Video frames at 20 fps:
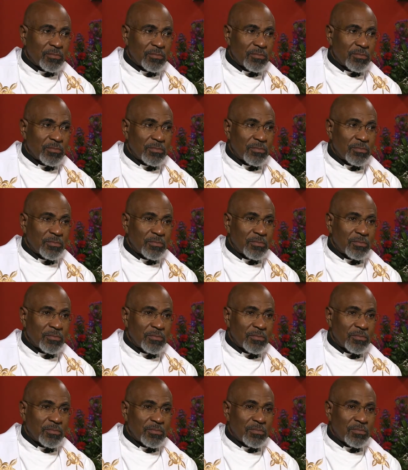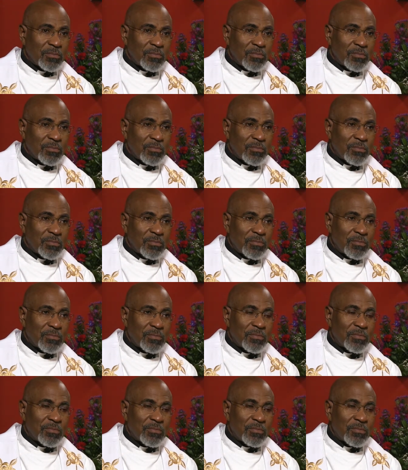Nothing is said.